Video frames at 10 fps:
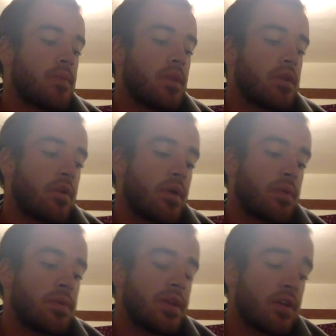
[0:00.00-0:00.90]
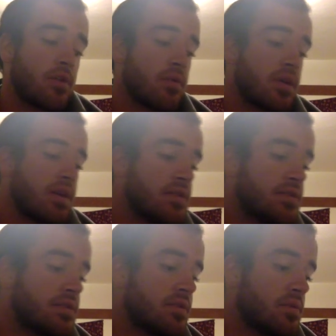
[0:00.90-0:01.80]
And you're going to want to plink the
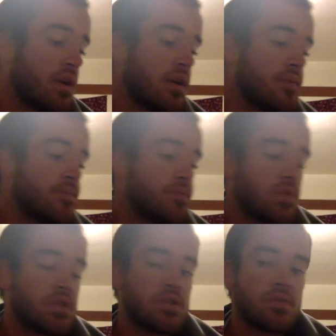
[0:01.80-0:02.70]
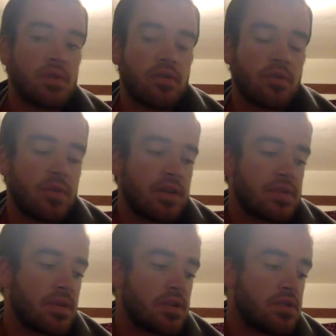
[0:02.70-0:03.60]
reeds, which is whenever you make
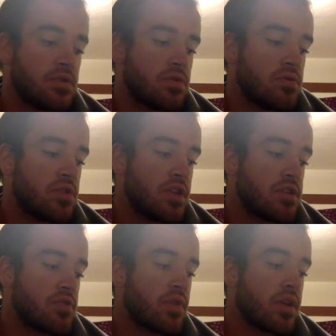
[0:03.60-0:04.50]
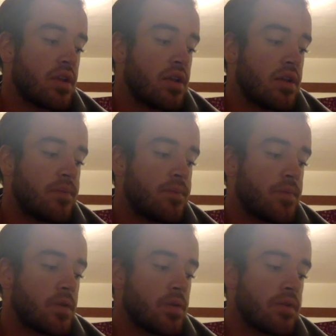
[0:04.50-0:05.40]
something to change a reed,
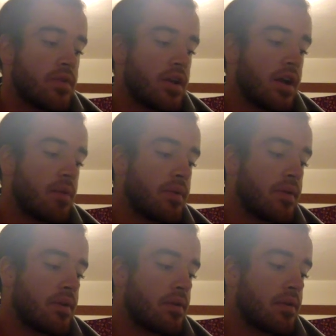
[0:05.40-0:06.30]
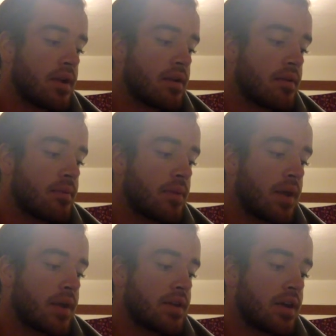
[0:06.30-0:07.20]
you lift it up and then let it
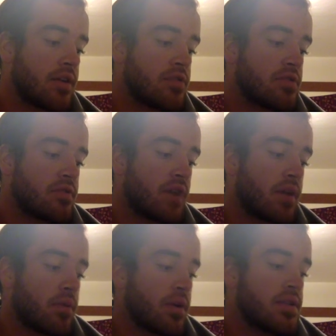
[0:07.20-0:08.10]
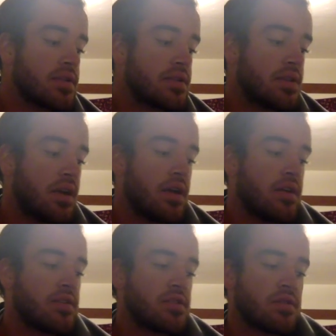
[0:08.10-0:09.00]
back down so it vibrates,
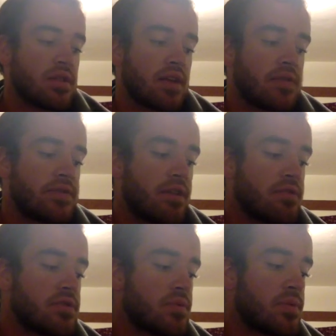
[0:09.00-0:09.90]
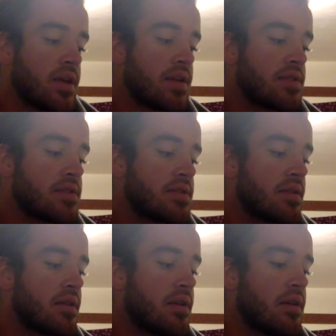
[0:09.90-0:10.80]
so it kind of settles in place,
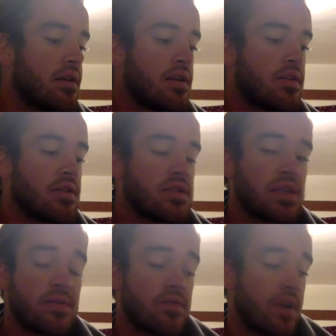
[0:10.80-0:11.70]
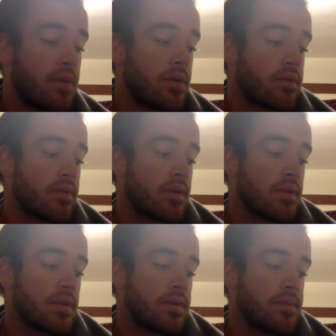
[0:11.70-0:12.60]
and you can see if it's vibrating
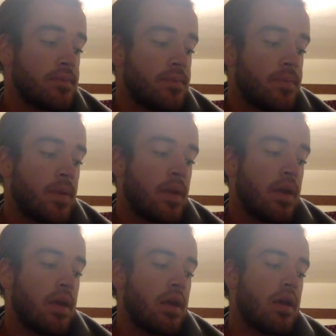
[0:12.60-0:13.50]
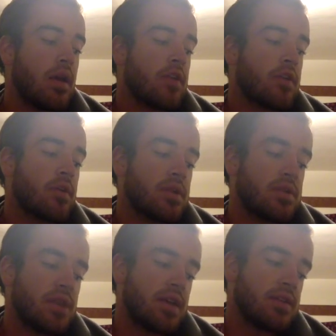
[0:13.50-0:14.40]
freely. And you're going to want
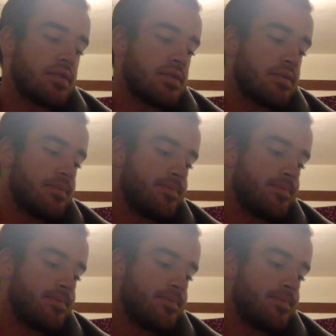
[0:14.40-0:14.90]
to test.